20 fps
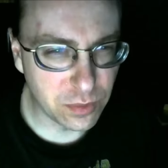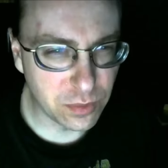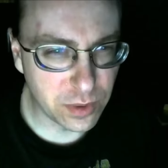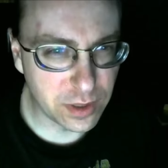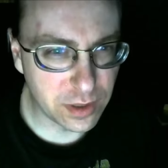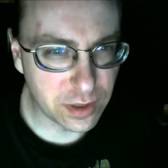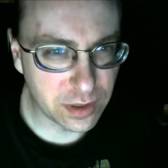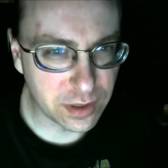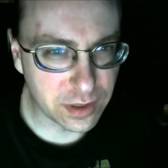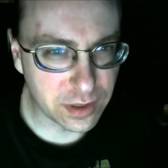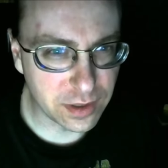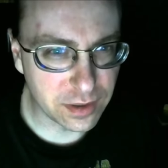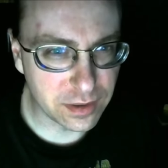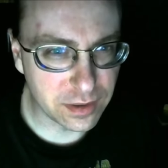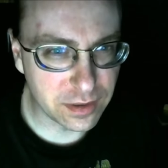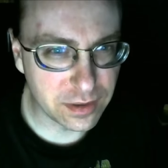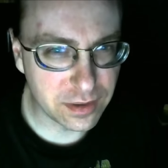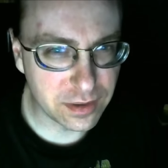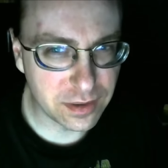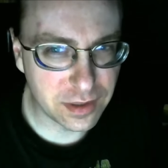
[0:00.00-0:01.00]
really,
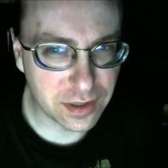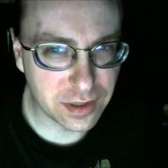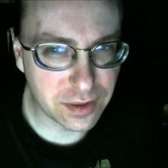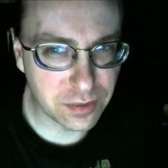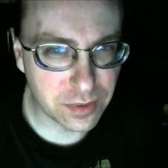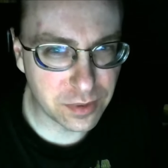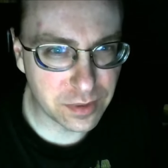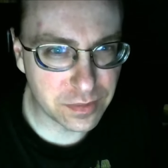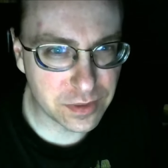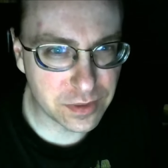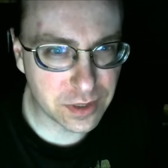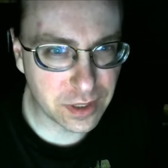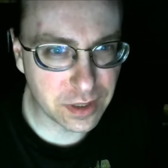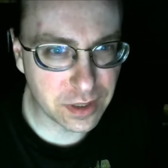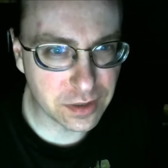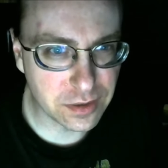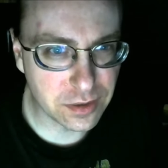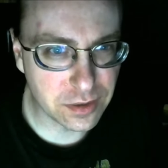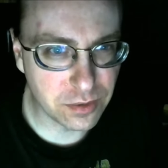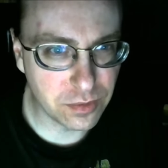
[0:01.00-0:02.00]
getting rid of
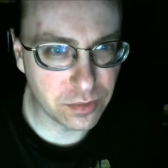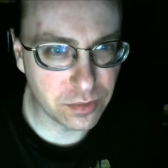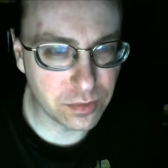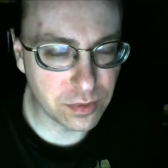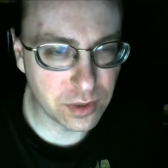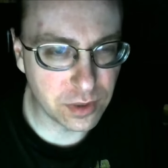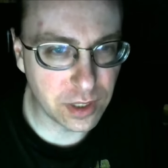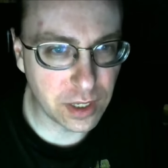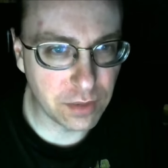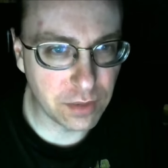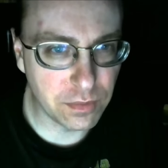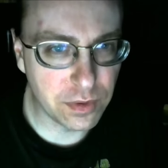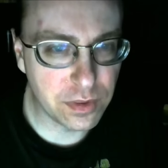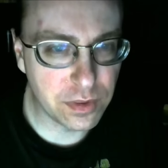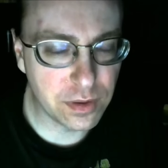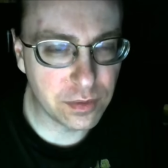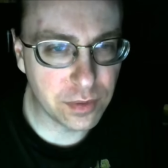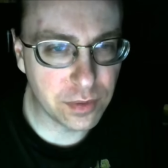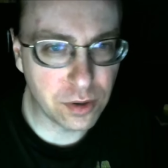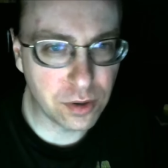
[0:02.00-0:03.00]
science. So
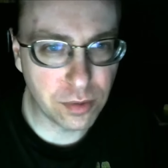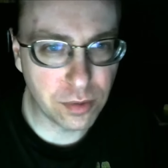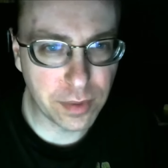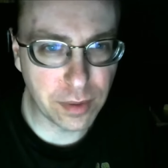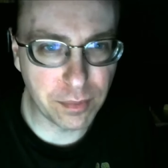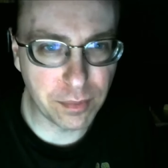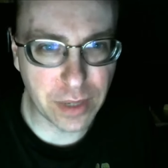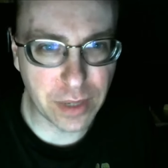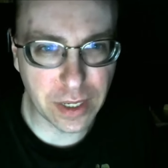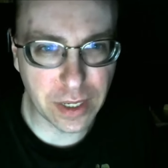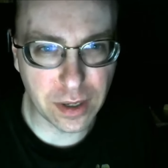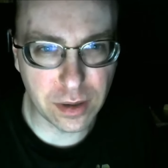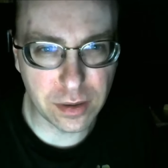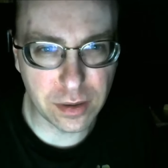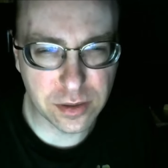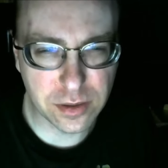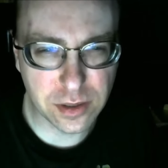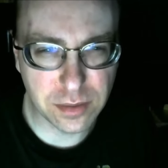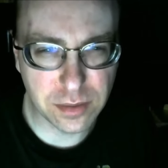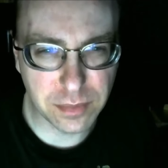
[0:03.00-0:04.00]
everything we know about
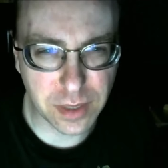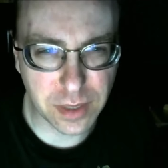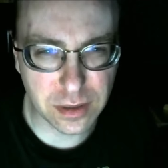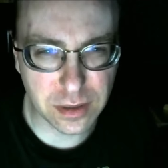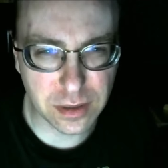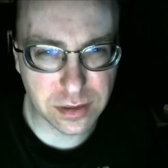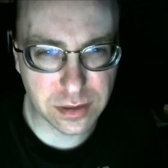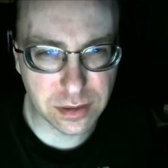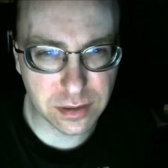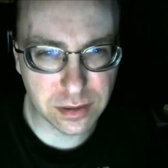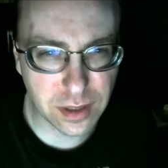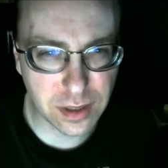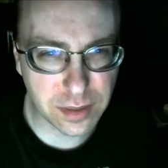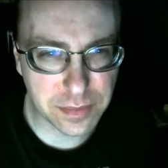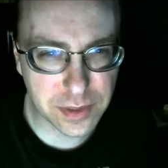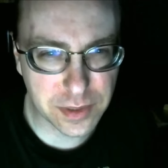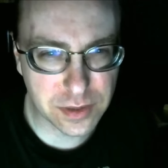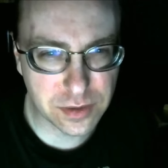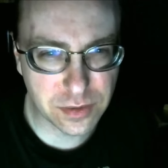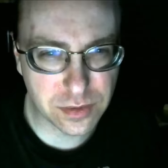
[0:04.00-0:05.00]
biology, medicine,
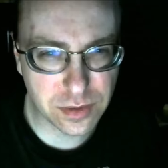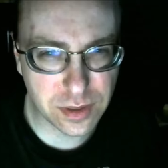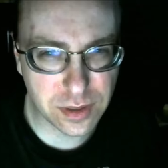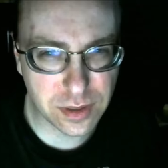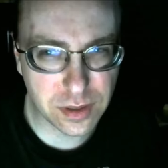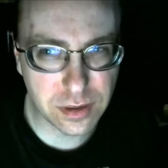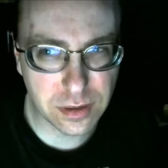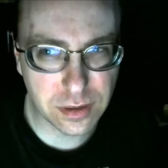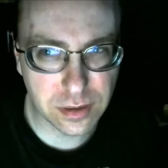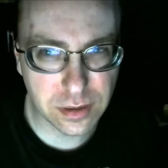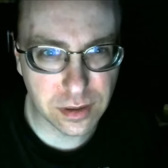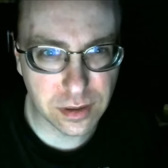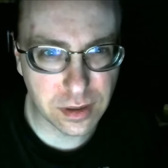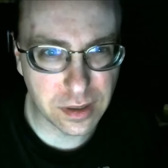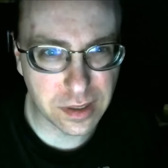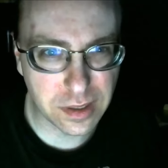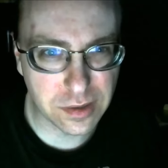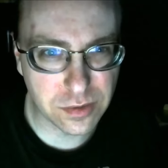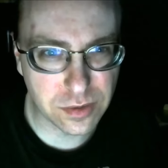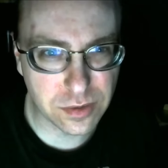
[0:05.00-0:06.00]
chemistry,
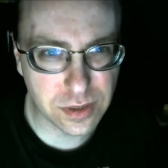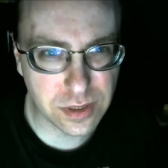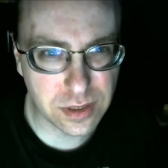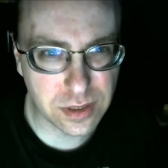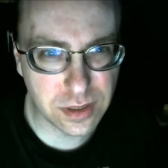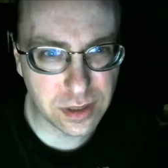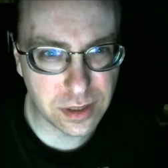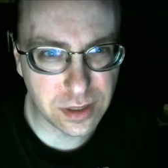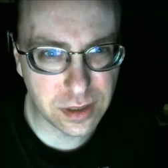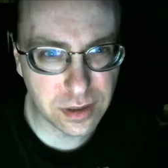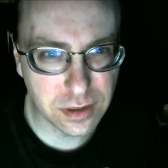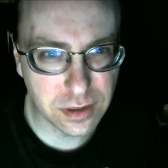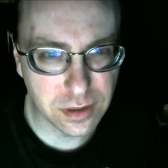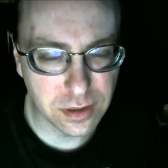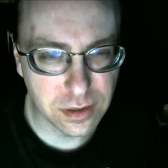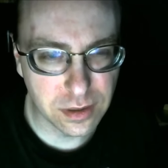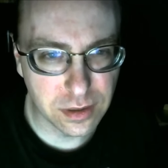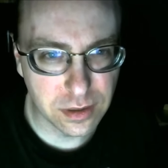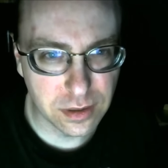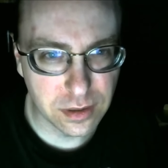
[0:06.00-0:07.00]
electricity,
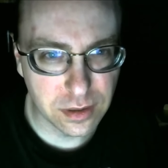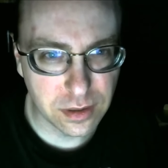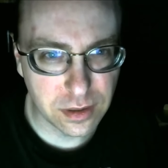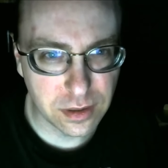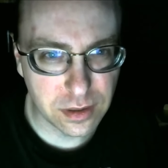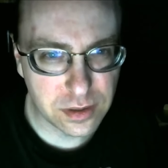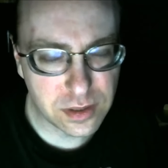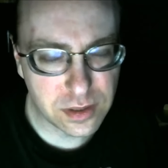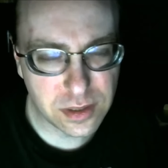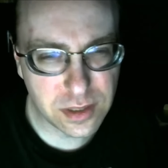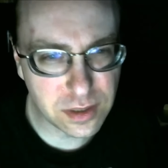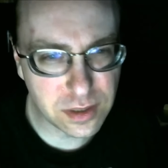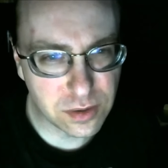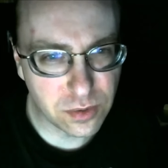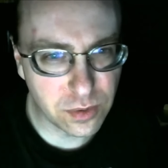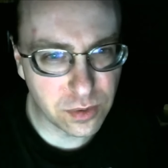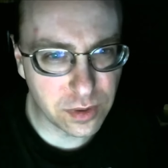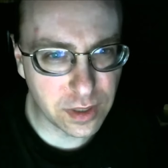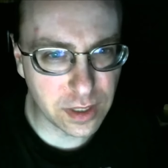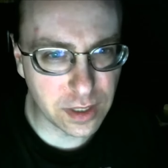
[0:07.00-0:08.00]
just
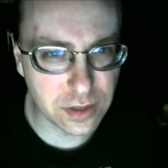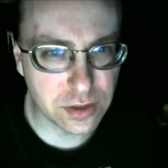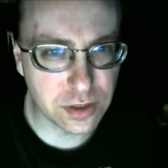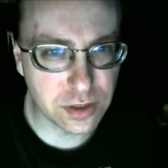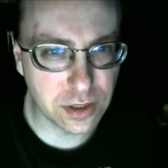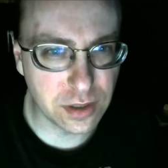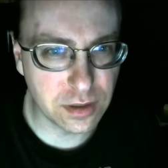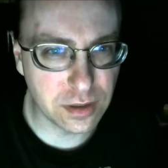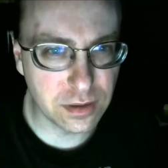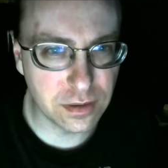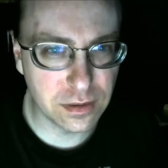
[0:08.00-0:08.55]
ignore that shit.